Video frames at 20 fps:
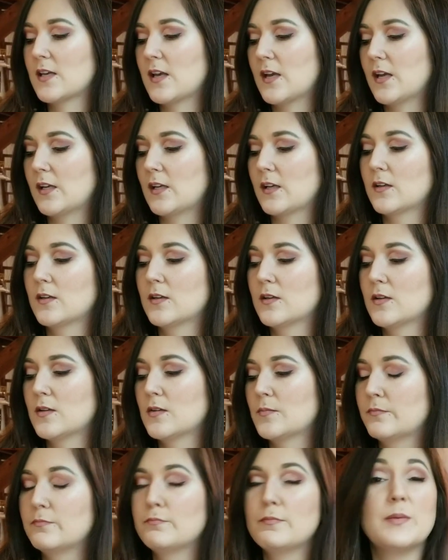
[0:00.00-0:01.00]
like,
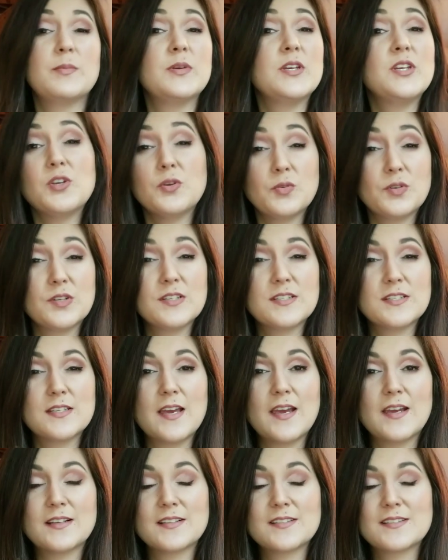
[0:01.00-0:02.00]
maybe
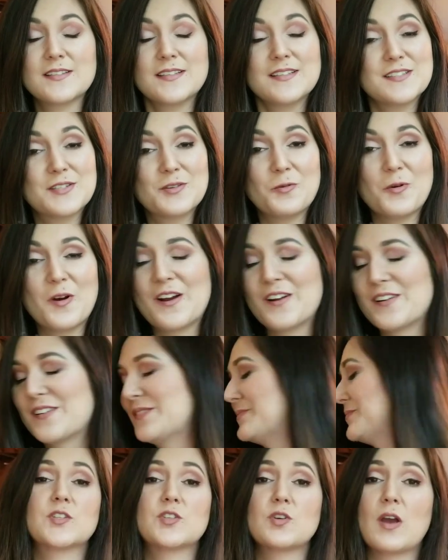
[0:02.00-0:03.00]
unisex is the word.
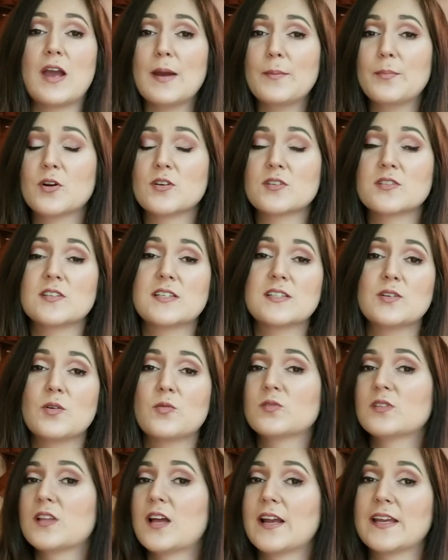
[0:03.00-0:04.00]
So I personally
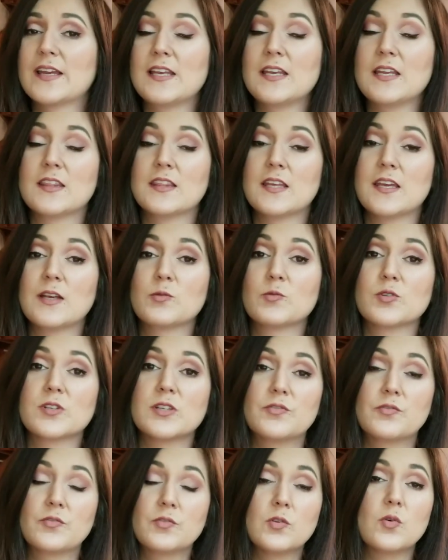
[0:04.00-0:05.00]
don't like anything really
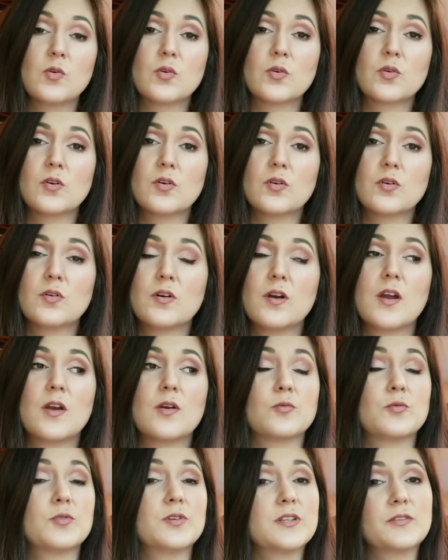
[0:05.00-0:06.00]
floral,
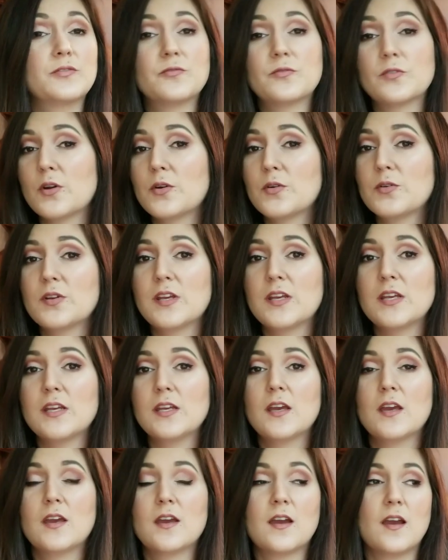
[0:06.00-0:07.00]
really fruity,
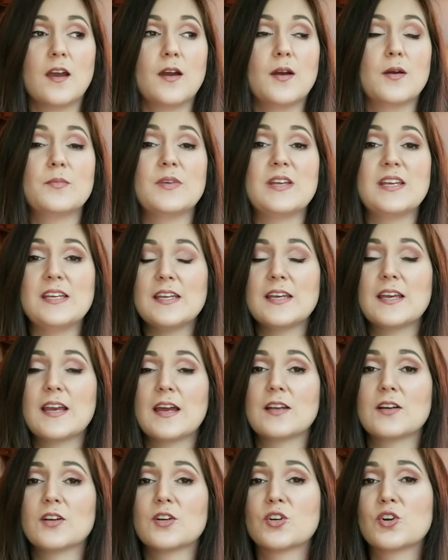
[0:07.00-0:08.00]
any
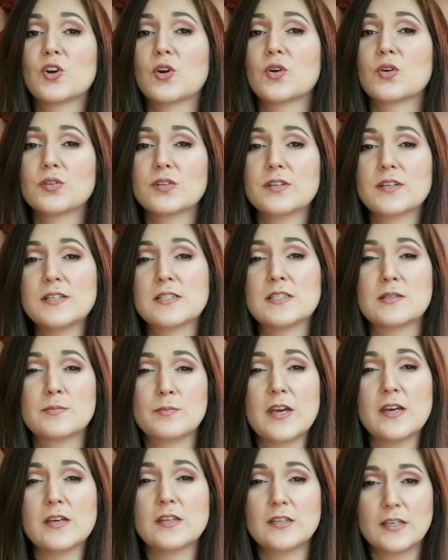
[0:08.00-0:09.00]
kind of girly
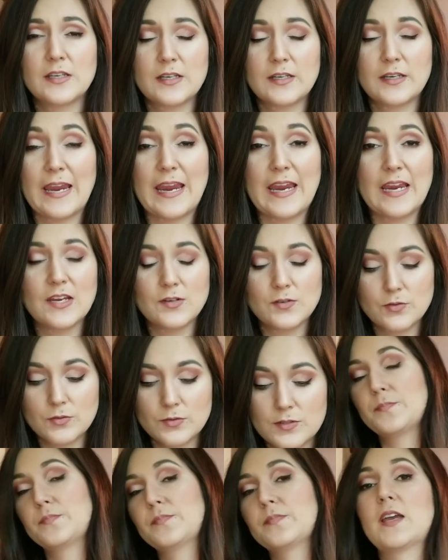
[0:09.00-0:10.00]
smelling
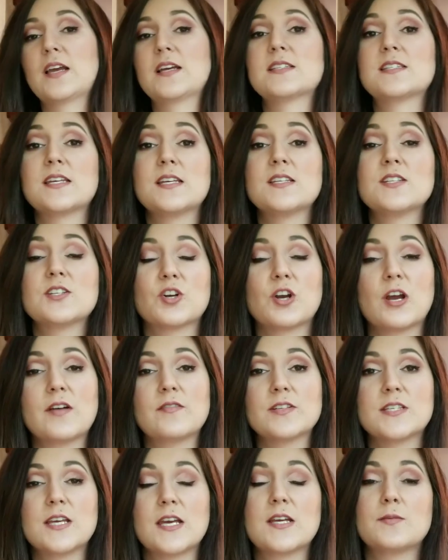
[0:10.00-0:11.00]
candles. I tend to
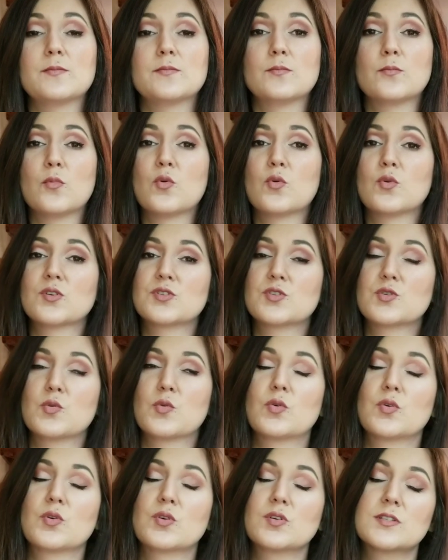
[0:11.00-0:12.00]
gravitate more
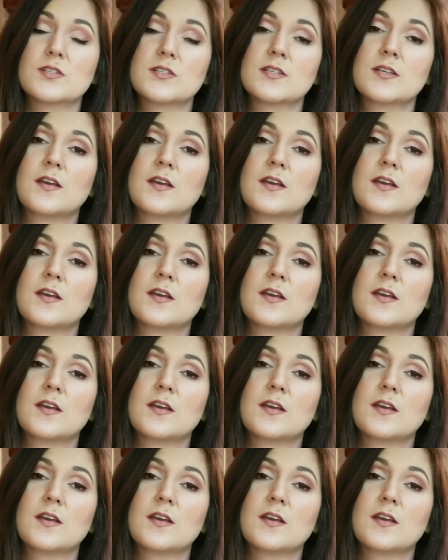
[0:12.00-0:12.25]
towards